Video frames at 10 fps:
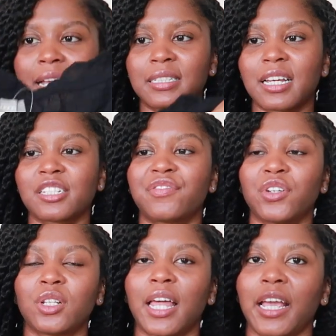It does
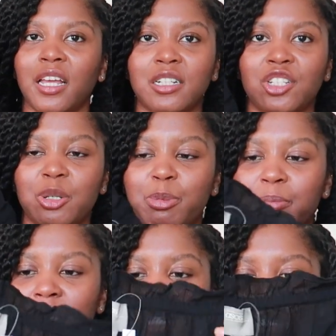feel like a cheaper
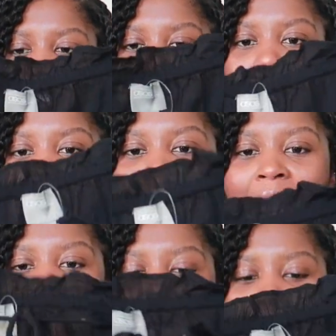material.
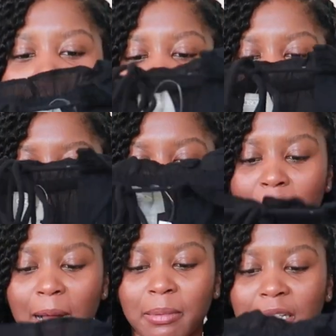I
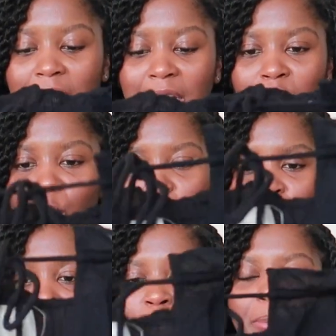probably
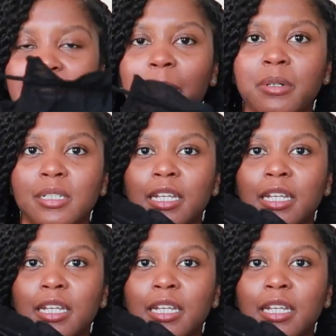will be able to